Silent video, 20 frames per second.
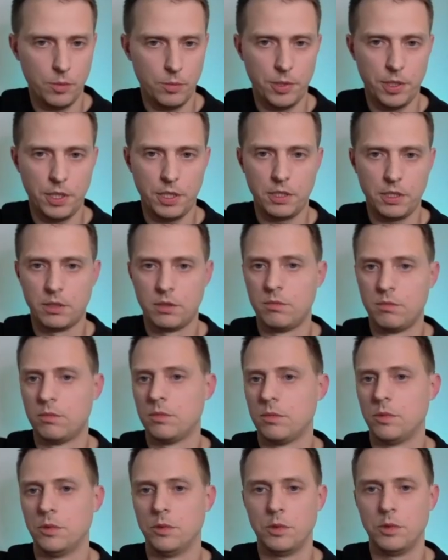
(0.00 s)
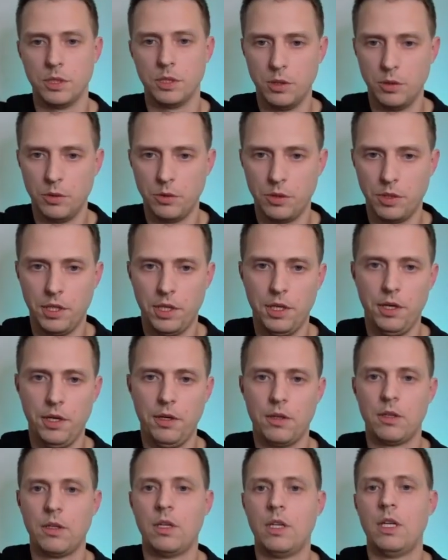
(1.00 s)
WordPress, you can go
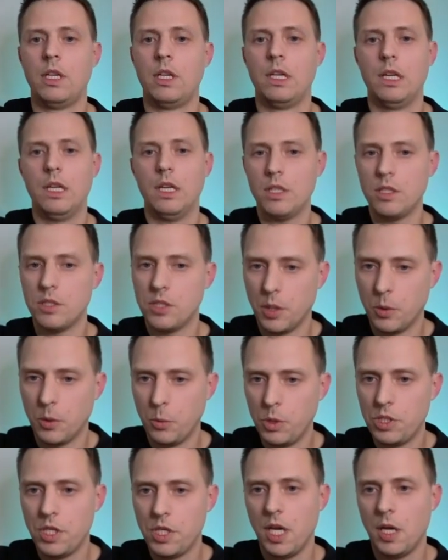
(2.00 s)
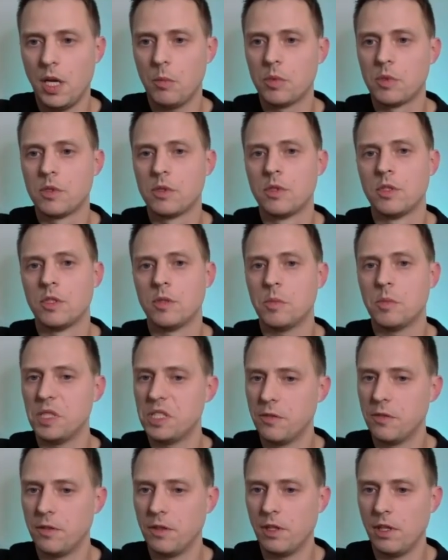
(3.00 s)
here and check which apps
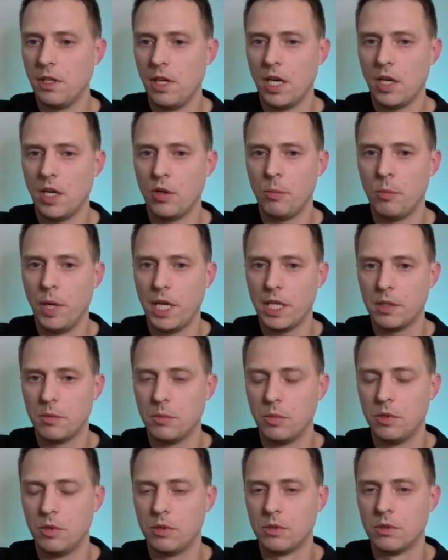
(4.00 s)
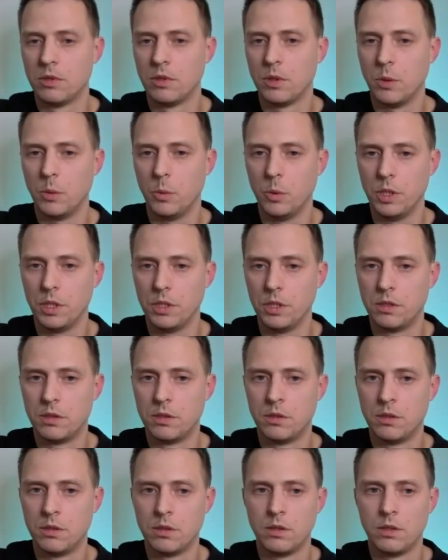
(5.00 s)
specifically are compatible
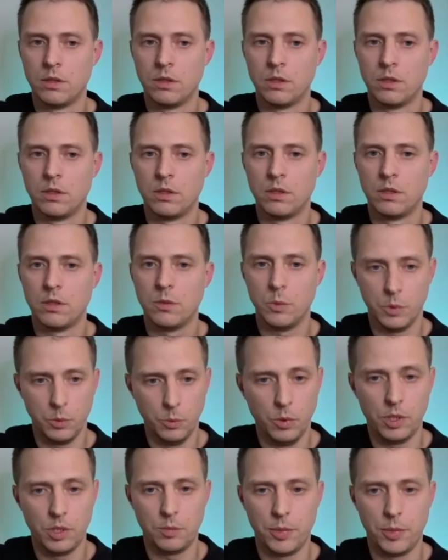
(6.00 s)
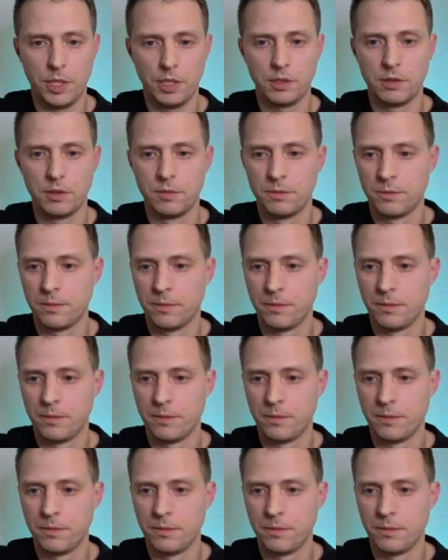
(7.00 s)
with WordPress.